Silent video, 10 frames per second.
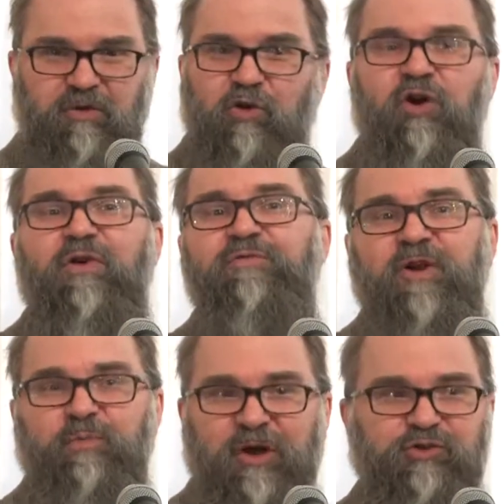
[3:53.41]

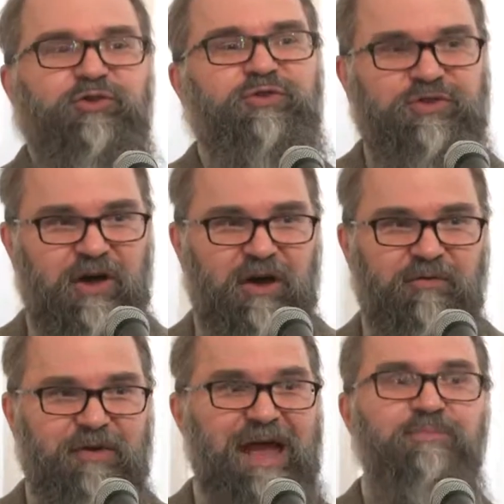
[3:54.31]
horrific pictures
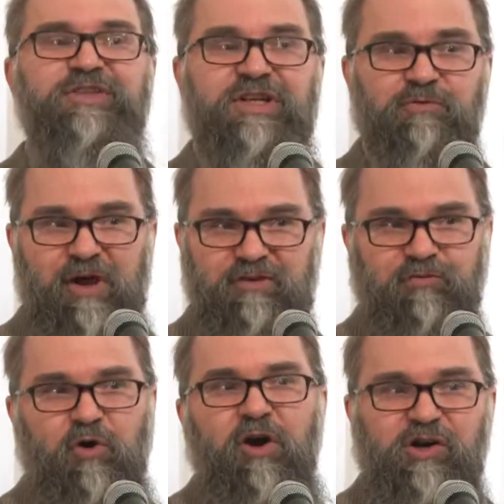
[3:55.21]
of empty
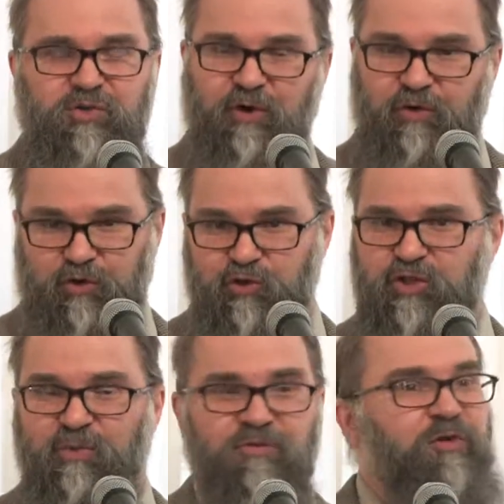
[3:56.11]
reservoirs where there used
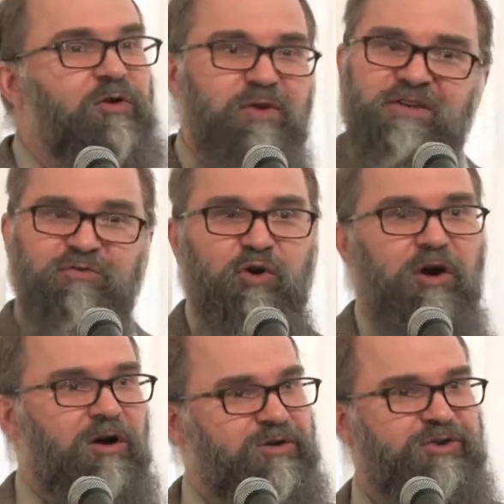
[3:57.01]
to be full
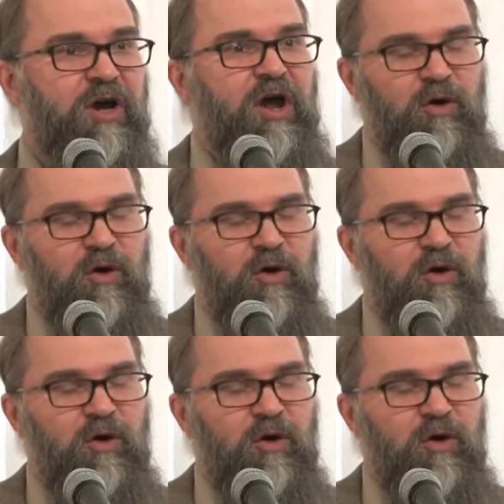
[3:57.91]
reservoirs.